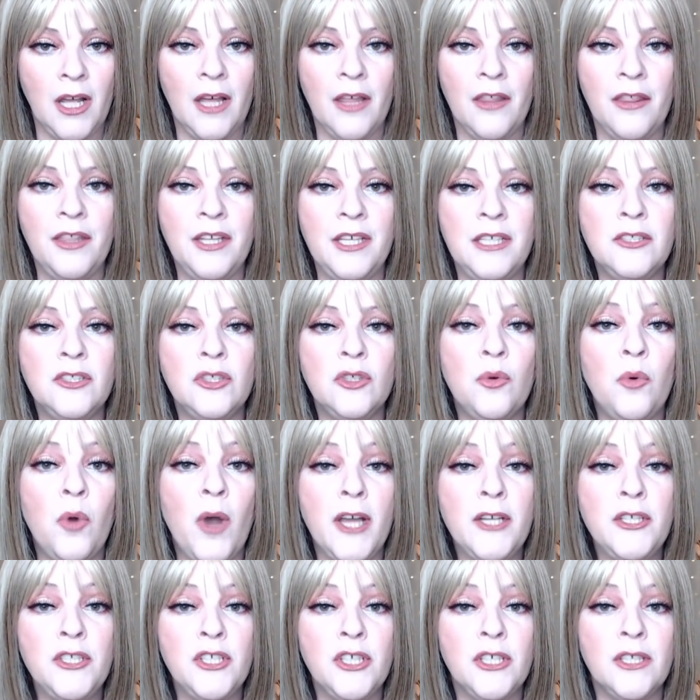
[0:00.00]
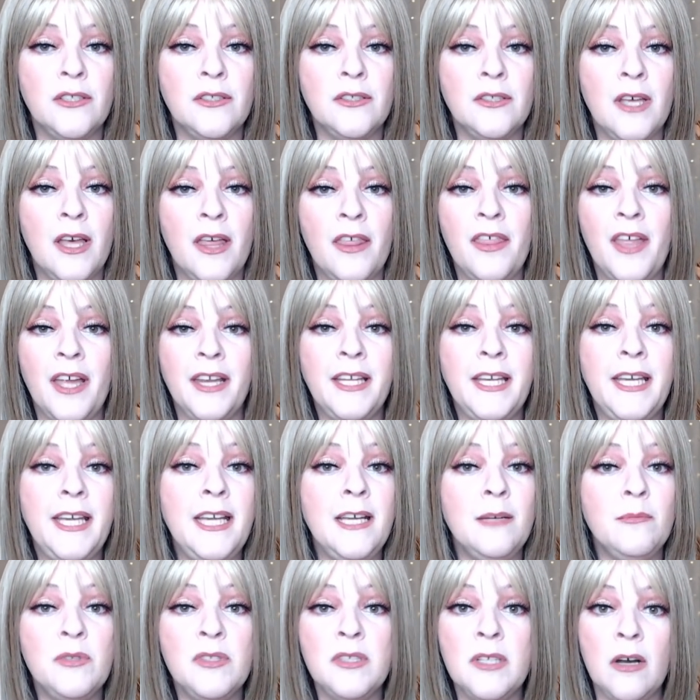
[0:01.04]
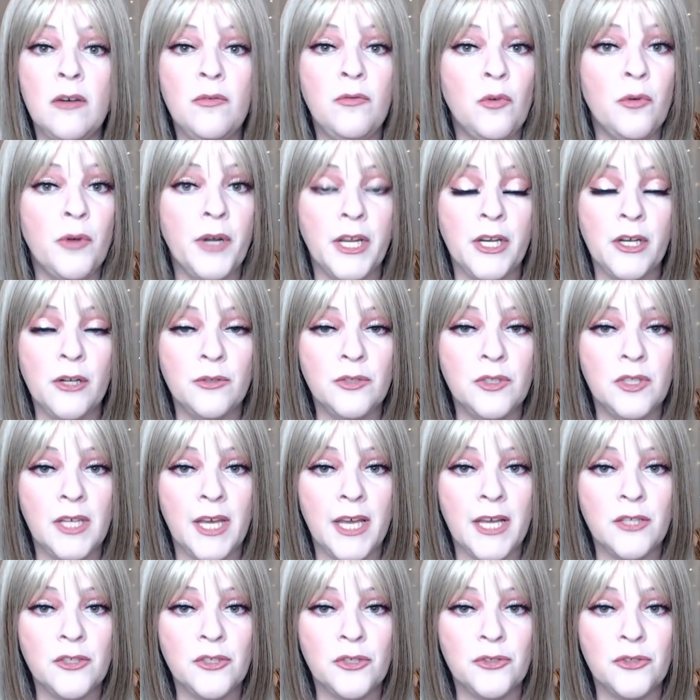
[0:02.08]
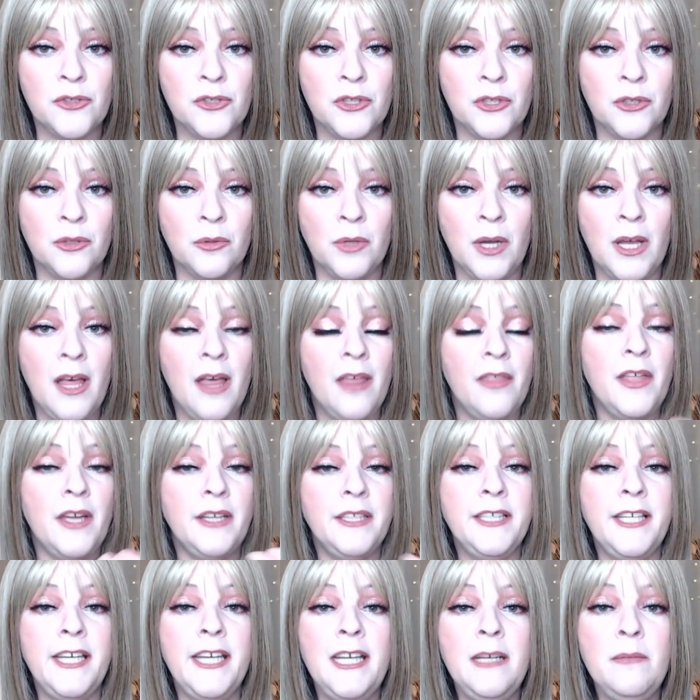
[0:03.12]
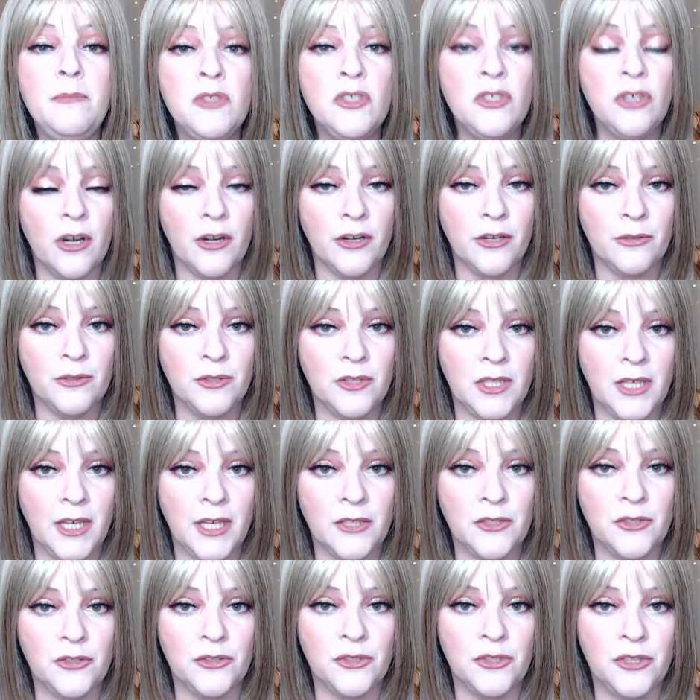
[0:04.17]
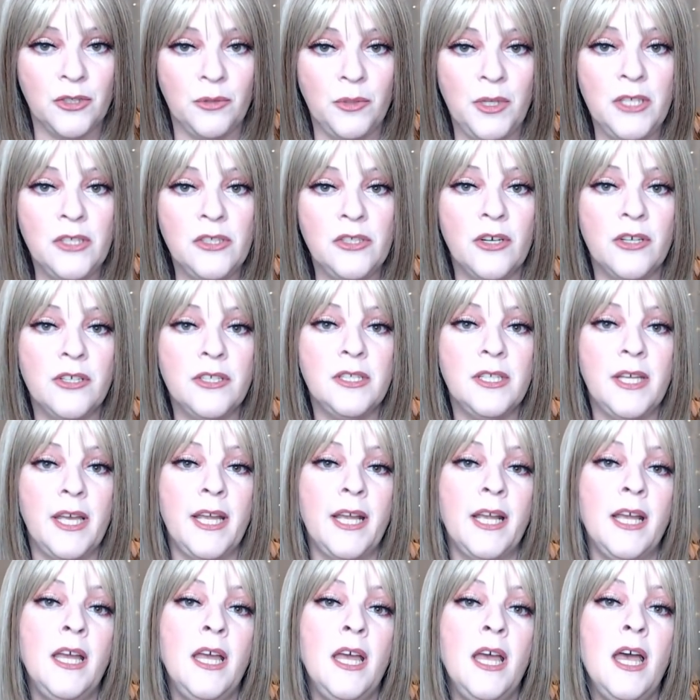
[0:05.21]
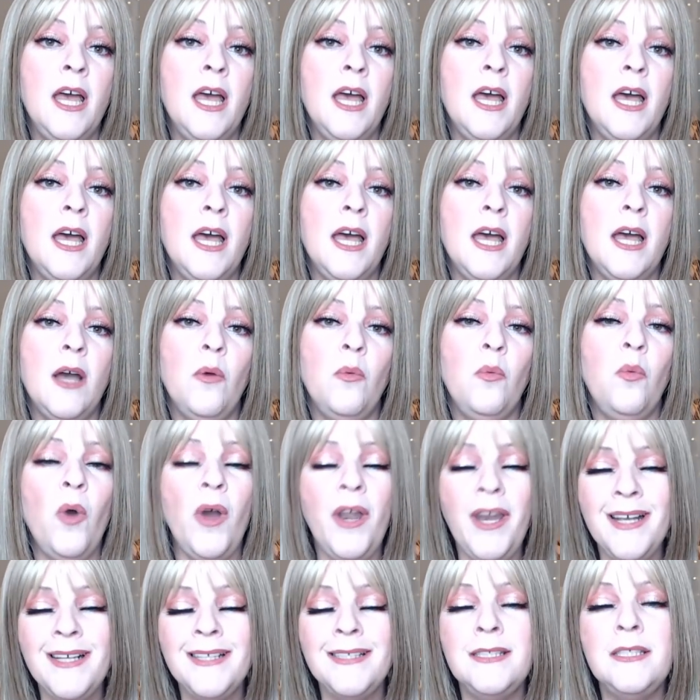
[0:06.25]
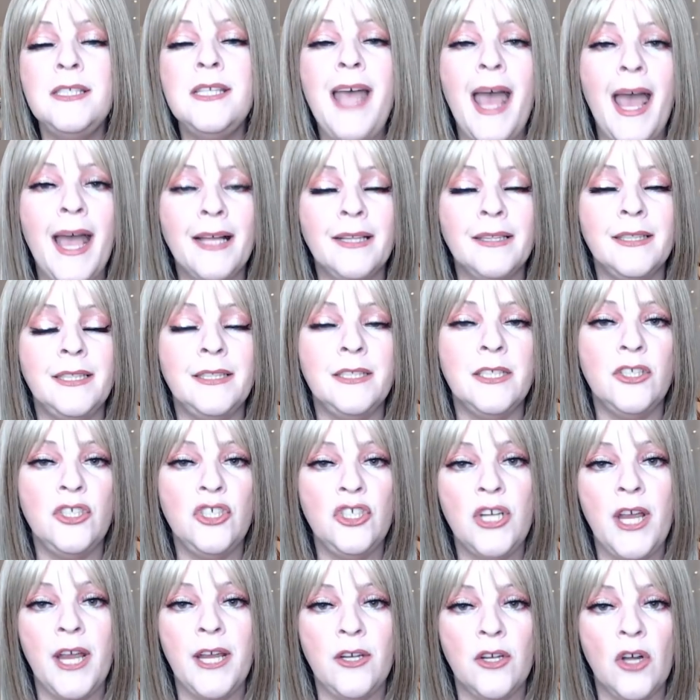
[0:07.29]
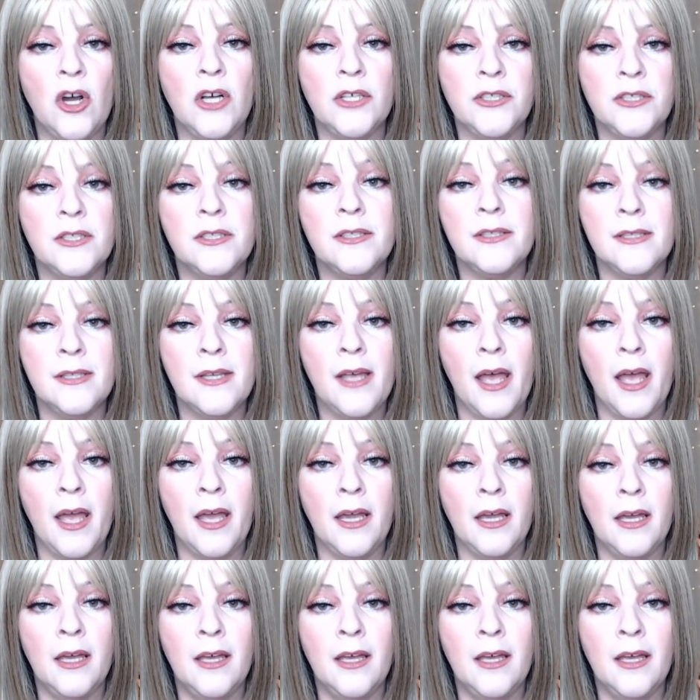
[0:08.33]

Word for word: these questions that he himself already knows the answers to, that Keemstar knows the answers to. He starts saying, What exactly did Shane Dawson say?